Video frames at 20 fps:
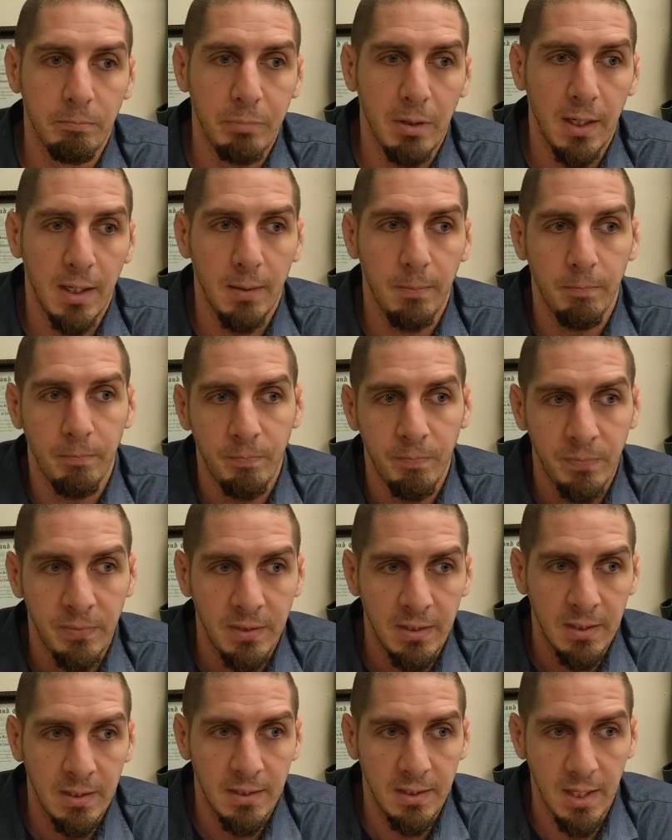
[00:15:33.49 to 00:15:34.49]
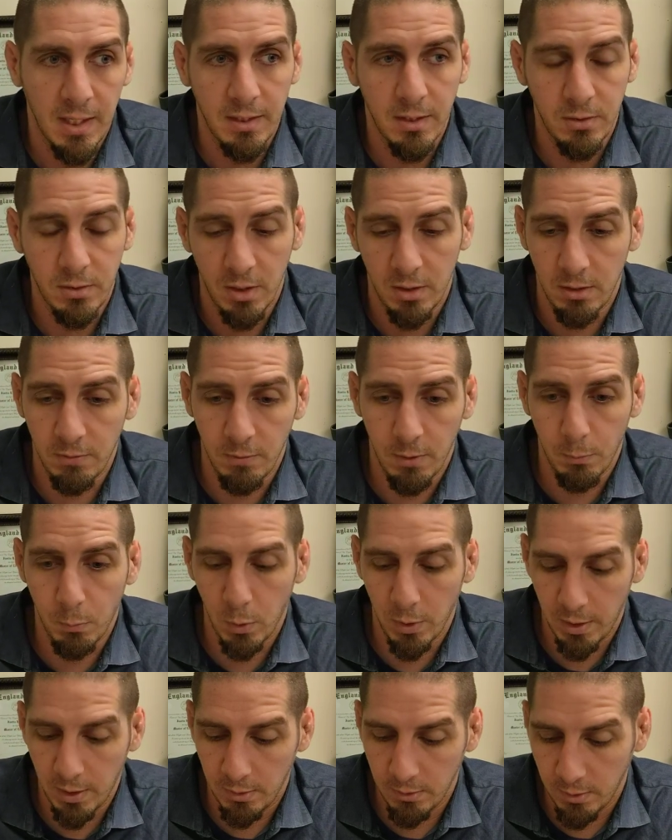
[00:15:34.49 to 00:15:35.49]
But that does not develop
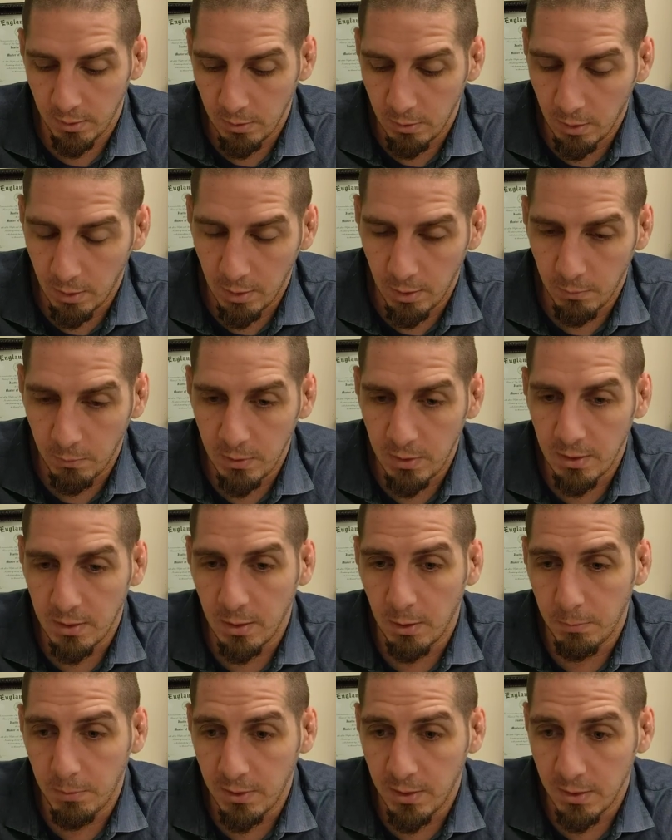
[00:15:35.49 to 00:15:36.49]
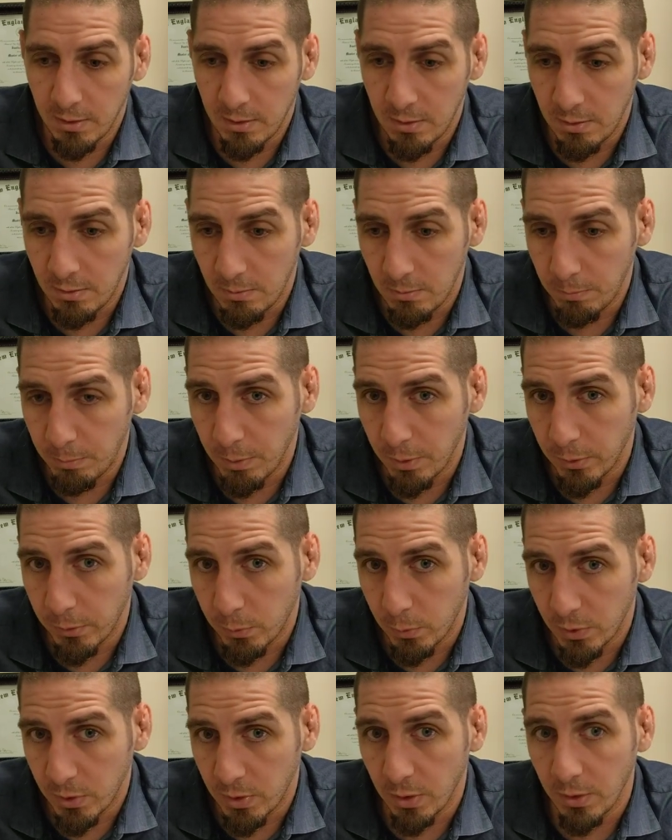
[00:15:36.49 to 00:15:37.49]
work ethic. We need to help kids
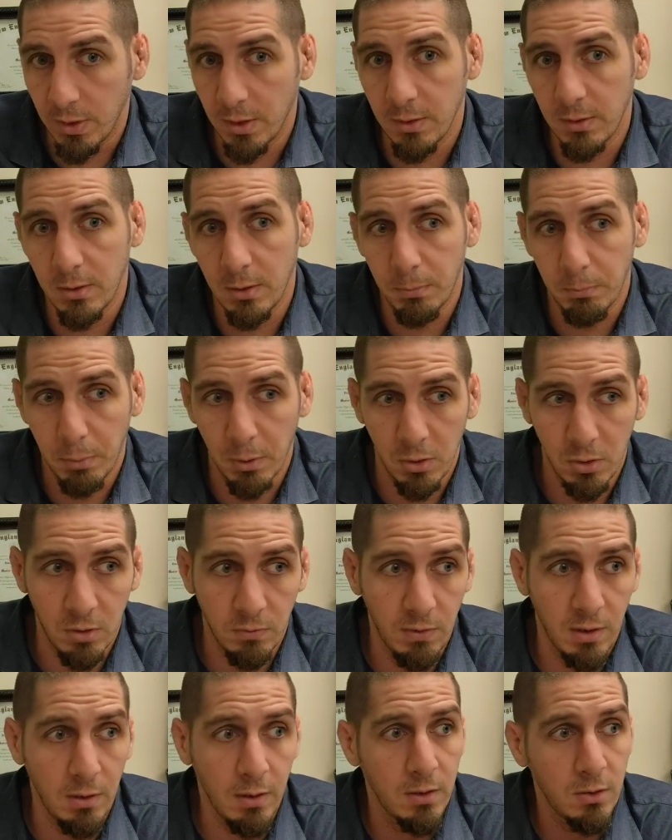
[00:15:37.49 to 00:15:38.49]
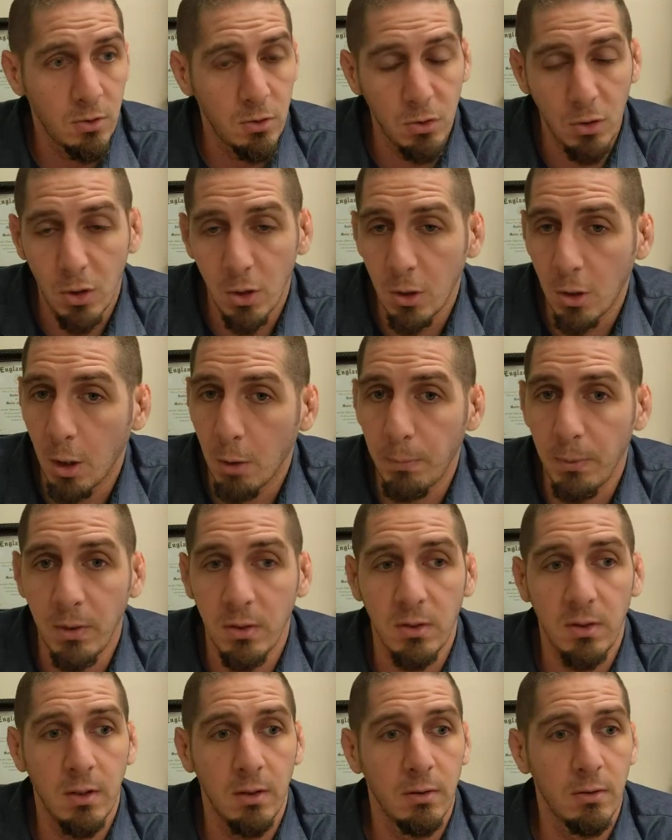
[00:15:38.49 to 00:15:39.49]
build resilience, perseverance,
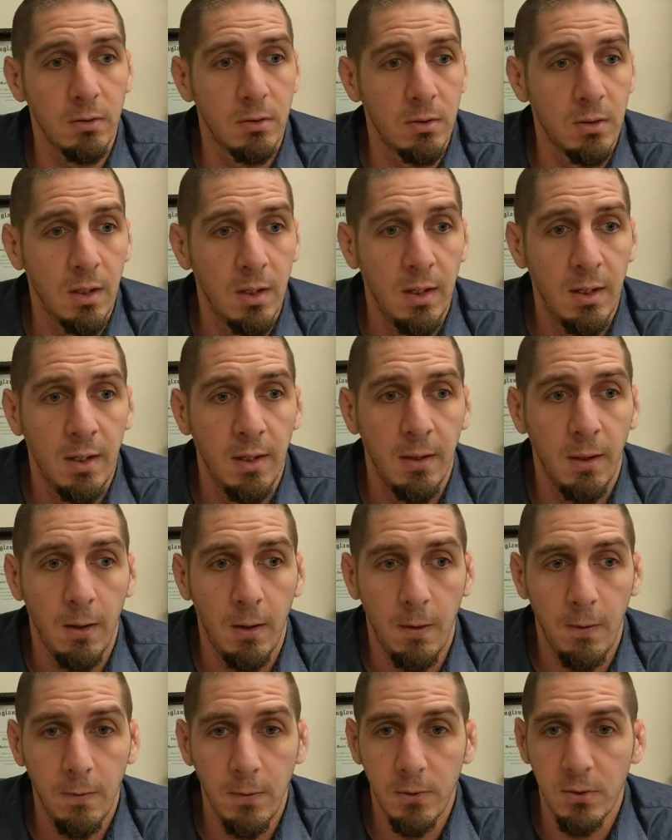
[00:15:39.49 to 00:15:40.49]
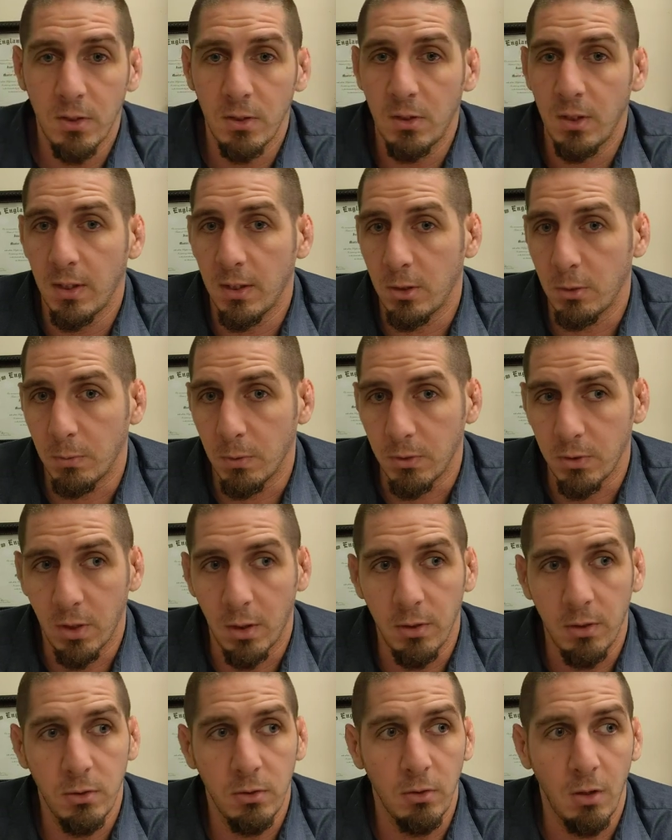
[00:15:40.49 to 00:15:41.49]
coping skills, all those intangibles,
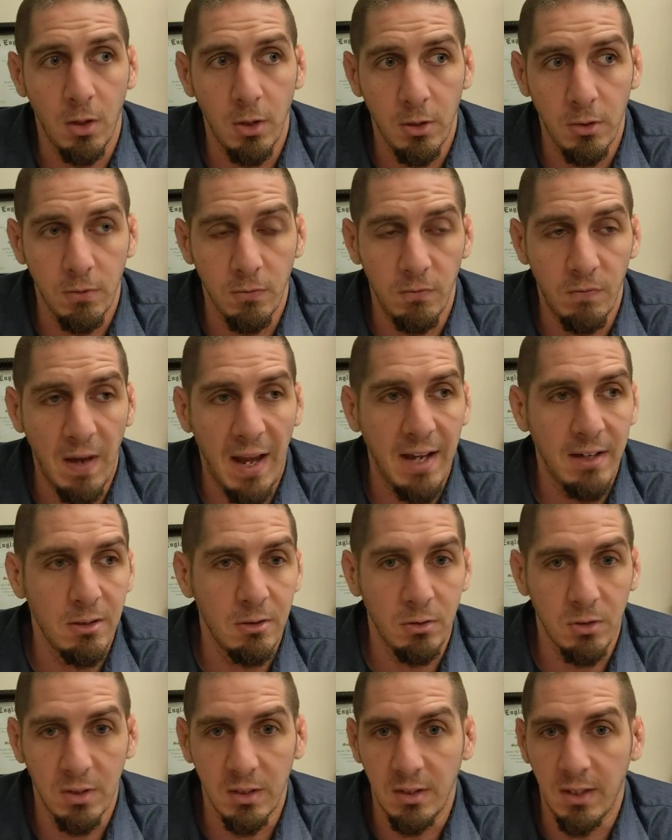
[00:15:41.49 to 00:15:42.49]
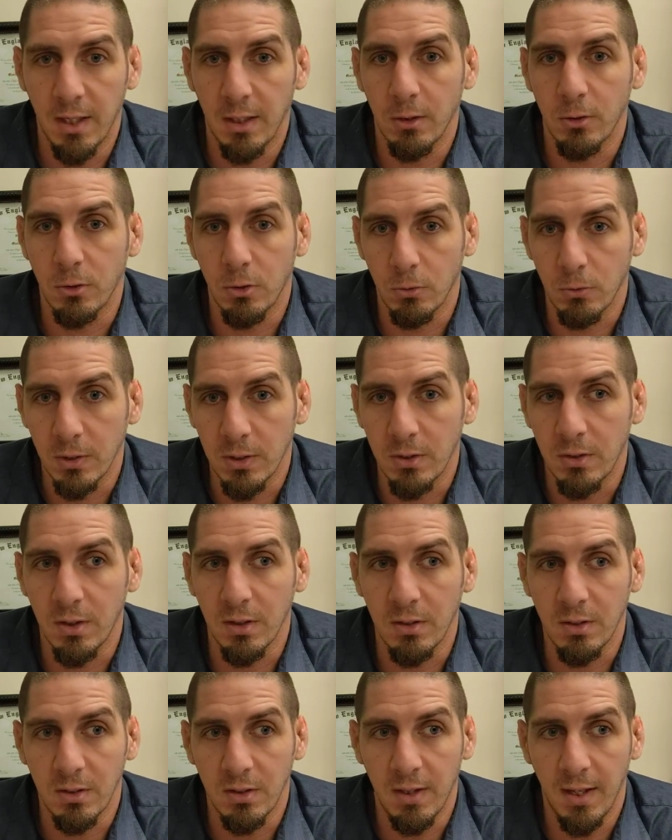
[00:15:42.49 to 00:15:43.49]
all those values and
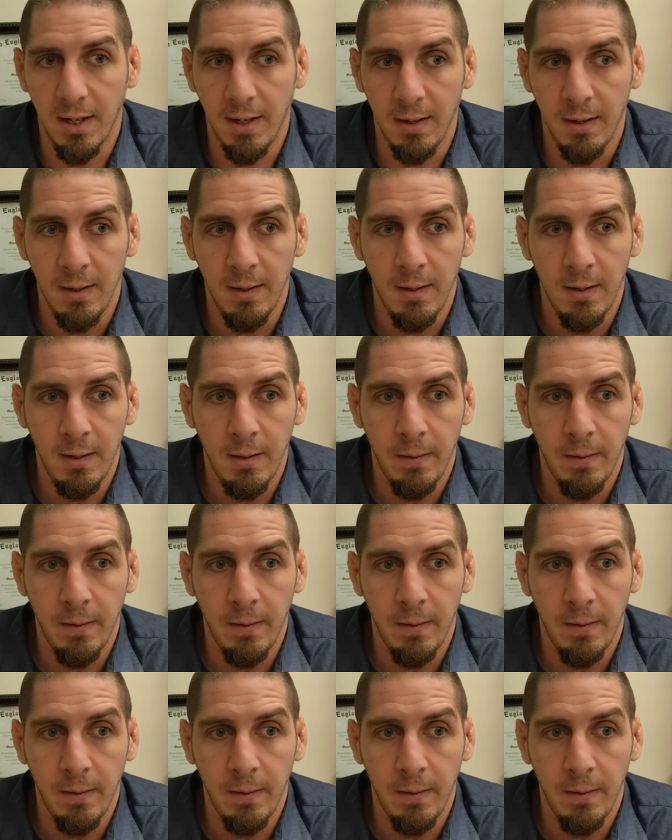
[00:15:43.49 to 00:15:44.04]
characteristics that